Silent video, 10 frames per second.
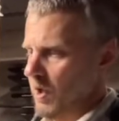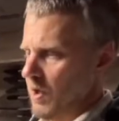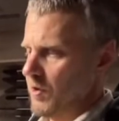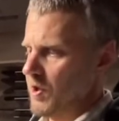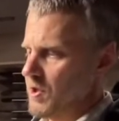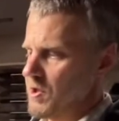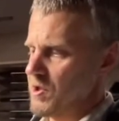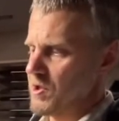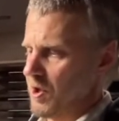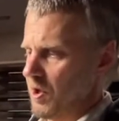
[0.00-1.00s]
This
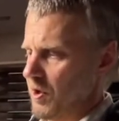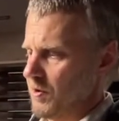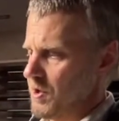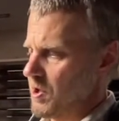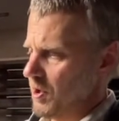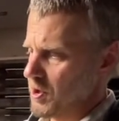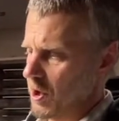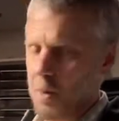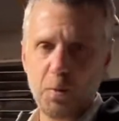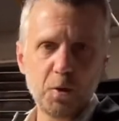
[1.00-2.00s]
gun's a
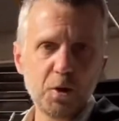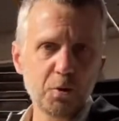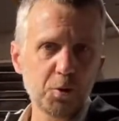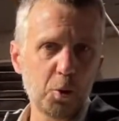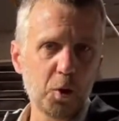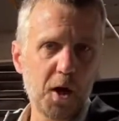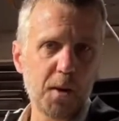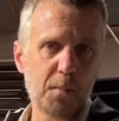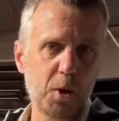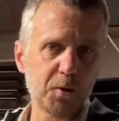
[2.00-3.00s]
couple years old. I
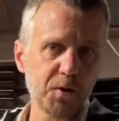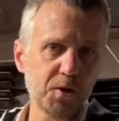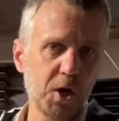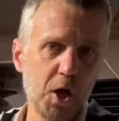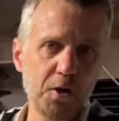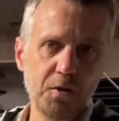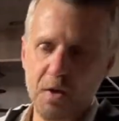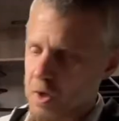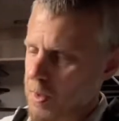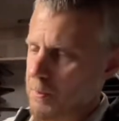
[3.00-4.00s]
had bought this gun
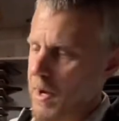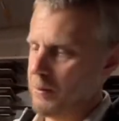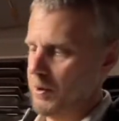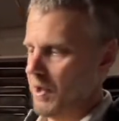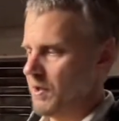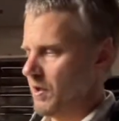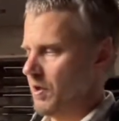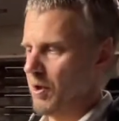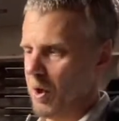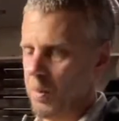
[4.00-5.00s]
back when I did
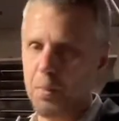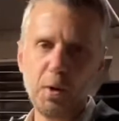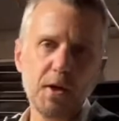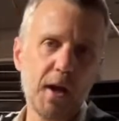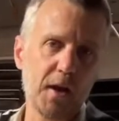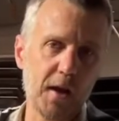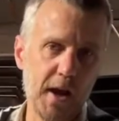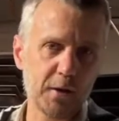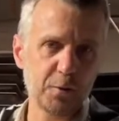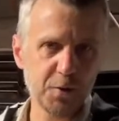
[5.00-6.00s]
pre-cat
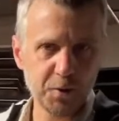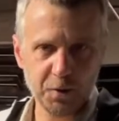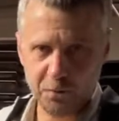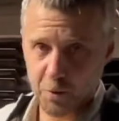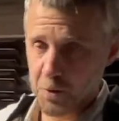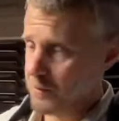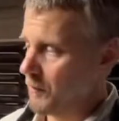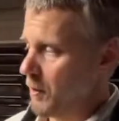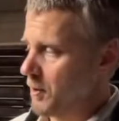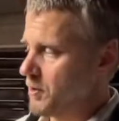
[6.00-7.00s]
lacquers and conversion
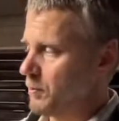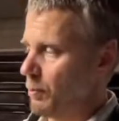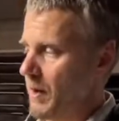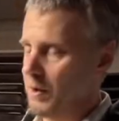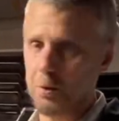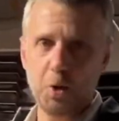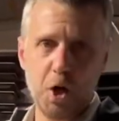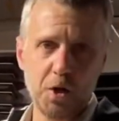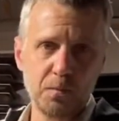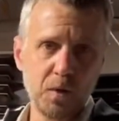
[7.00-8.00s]
varnish. Great little
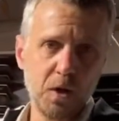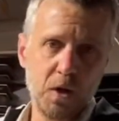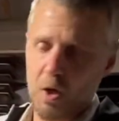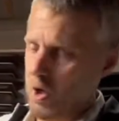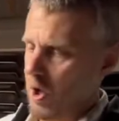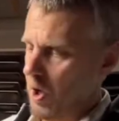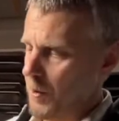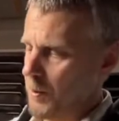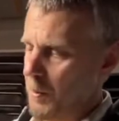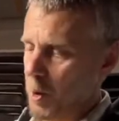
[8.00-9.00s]
gun.
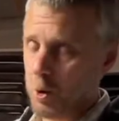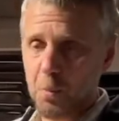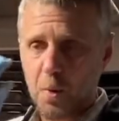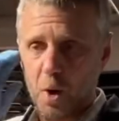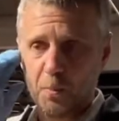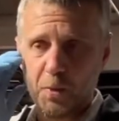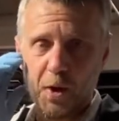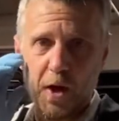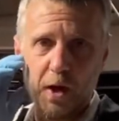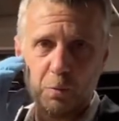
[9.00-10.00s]
The Merker pump that
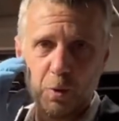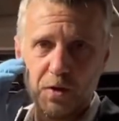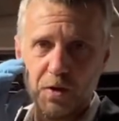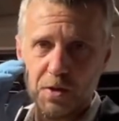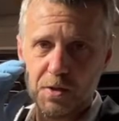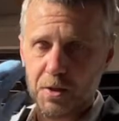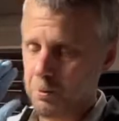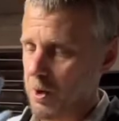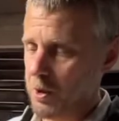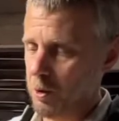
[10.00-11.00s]
I had with this, the
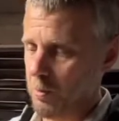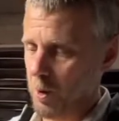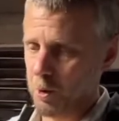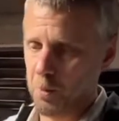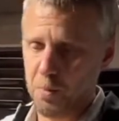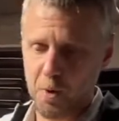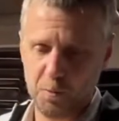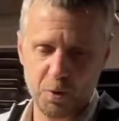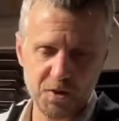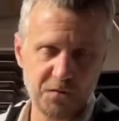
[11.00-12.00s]
Graco Merker pump,
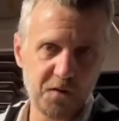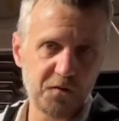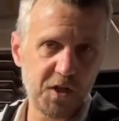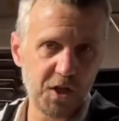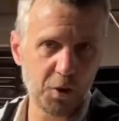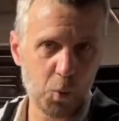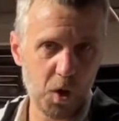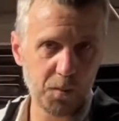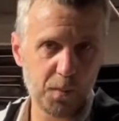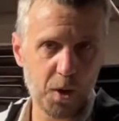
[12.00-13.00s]
was a
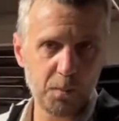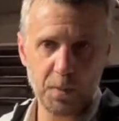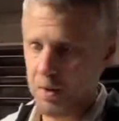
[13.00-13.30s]
15-to-1 pump.